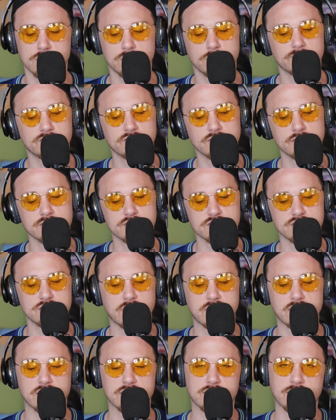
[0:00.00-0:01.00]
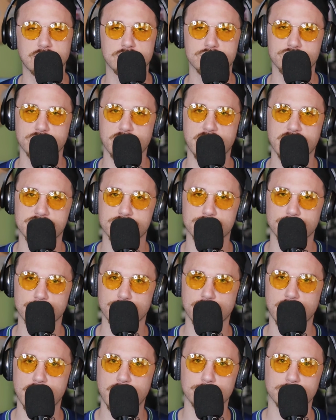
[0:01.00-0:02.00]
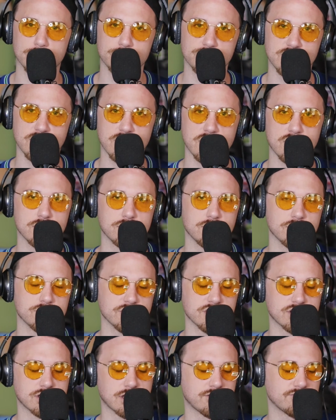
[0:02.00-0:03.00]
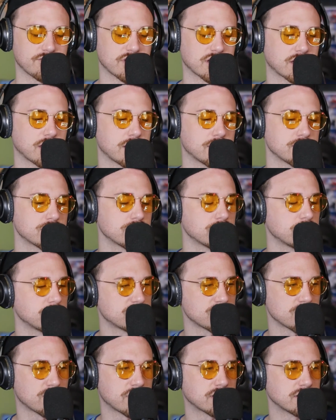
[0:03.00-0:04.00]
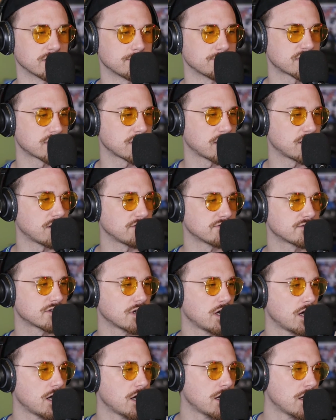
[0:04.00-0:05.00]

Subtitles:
Hopefully there's not any contractual problems there and they're just on vacation enjoying themselves.